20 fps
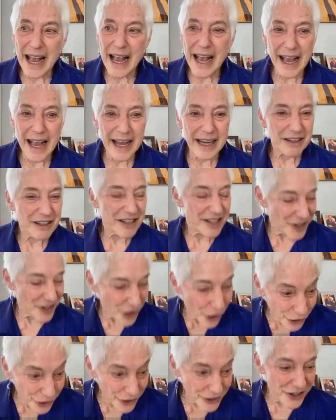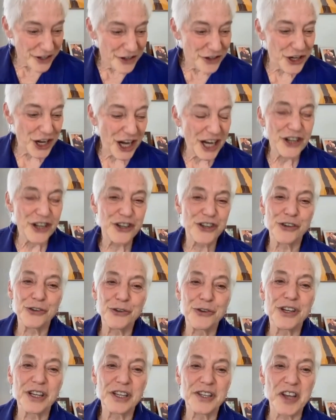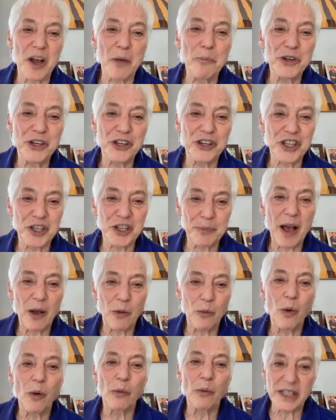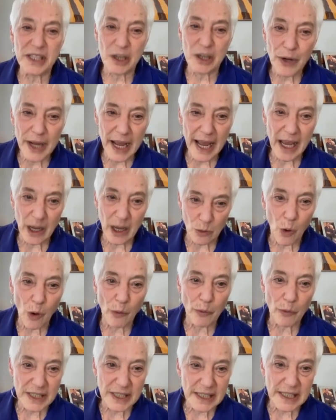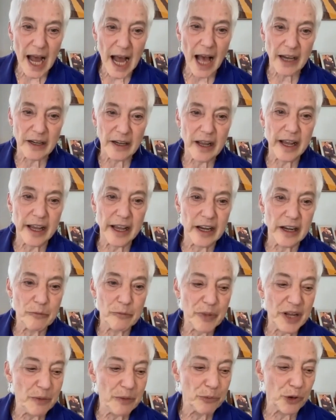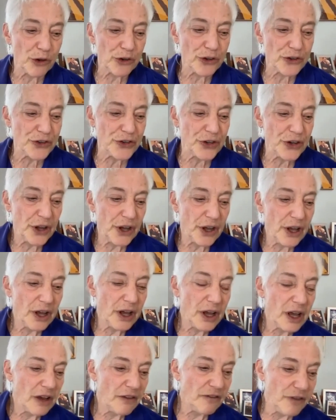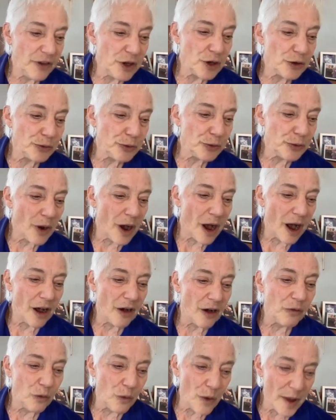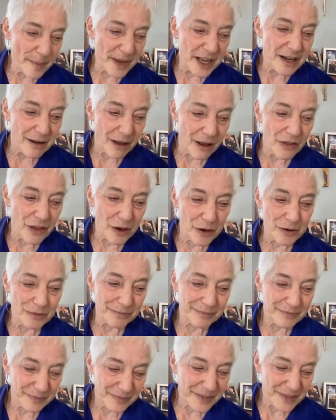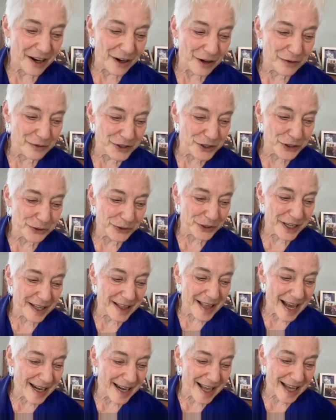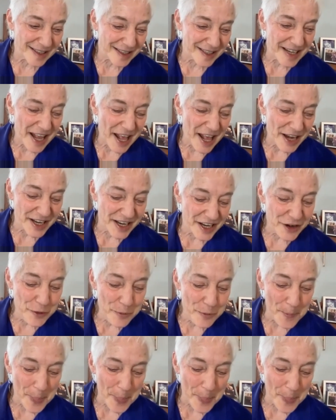and started to change certain assumptions about what was okay and what was not in people's view of women, although, you know, certainly that hasn't ended.